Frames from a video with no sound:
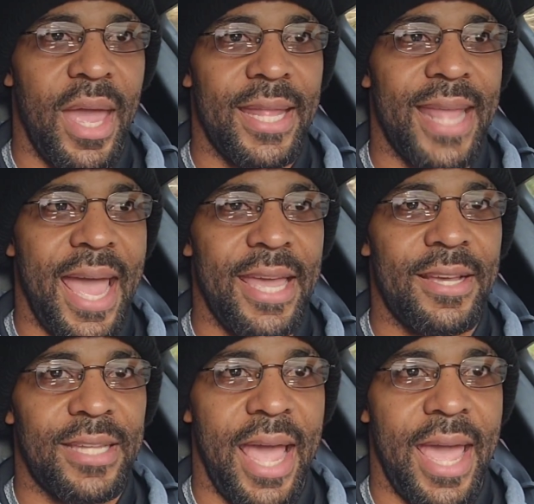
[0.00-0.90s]
and that
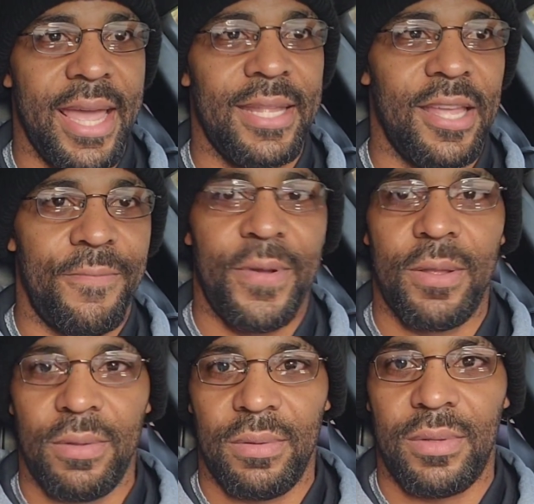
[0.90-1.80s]
is a
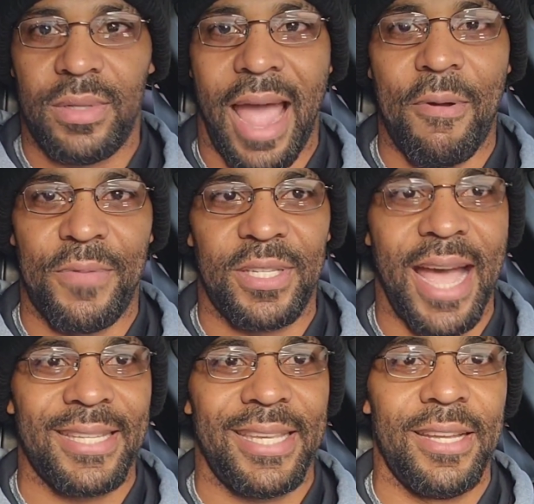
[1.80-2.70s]
different type of
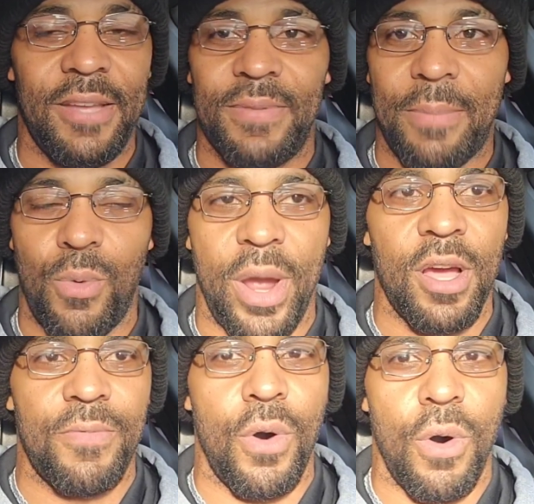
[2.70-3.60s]
viscosity, a different type of weight
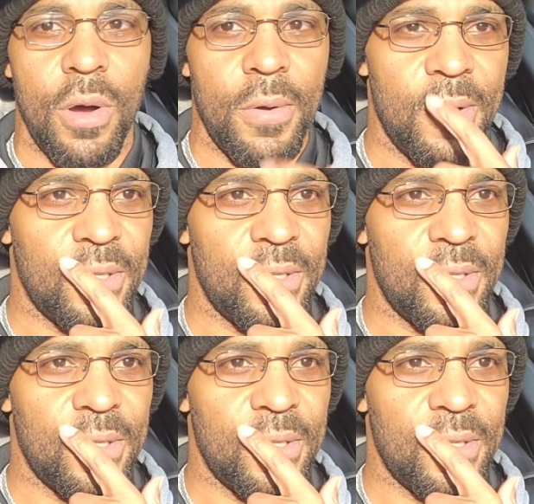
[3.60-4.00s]
of oil.